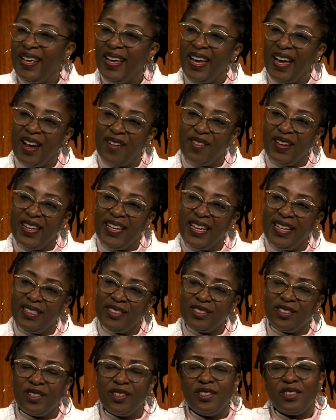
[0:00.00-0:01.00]
All right.
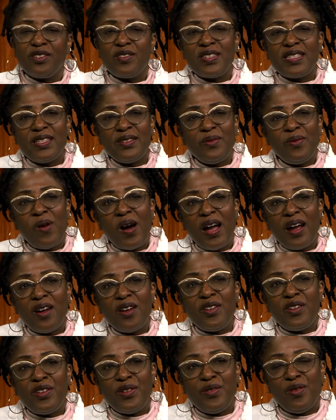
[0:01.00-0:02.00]
And Kristen, uh, why
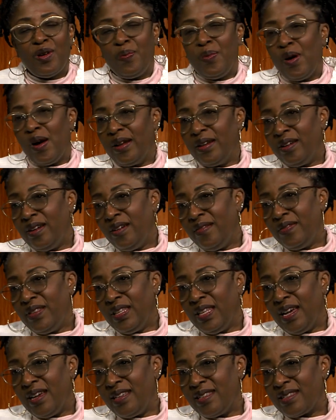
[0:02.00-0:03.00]
are you a part of
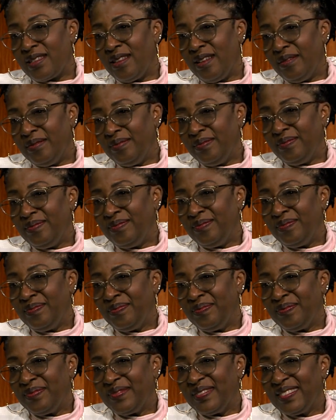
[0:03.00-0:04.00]
the Lions Club?
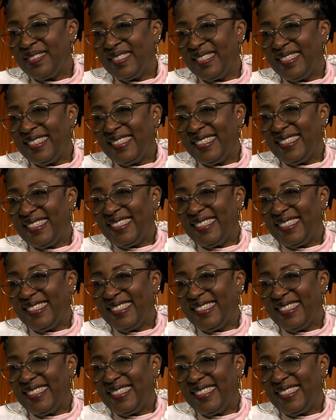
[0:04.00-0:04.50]
I am a part of the